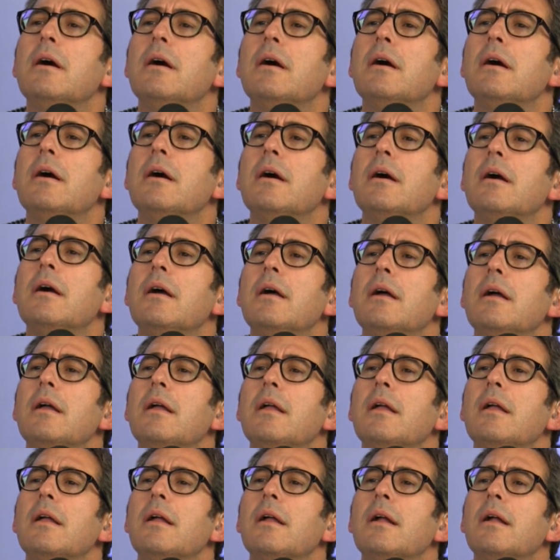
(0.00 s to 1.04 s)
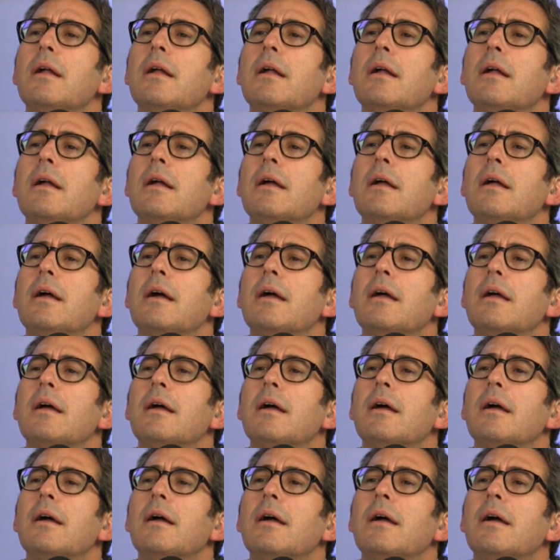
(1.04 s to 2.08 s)

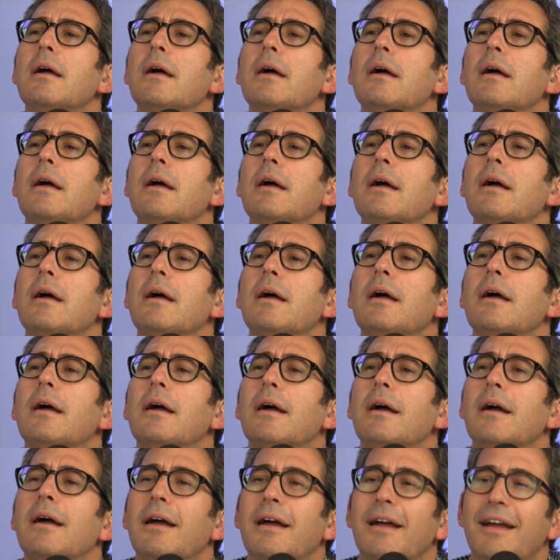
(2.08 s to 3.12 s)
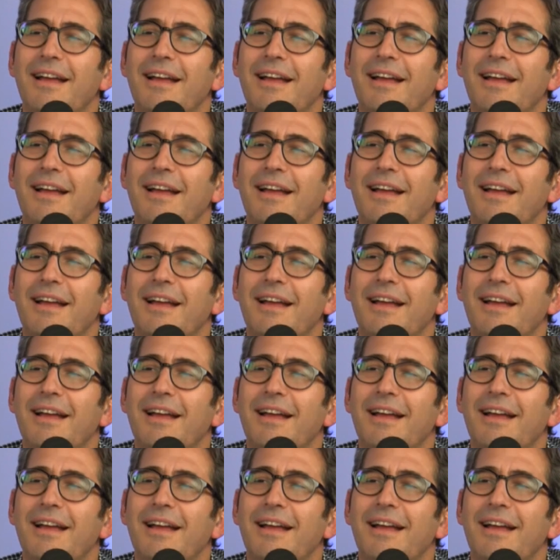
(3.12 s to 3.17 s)
This person isn't speaking.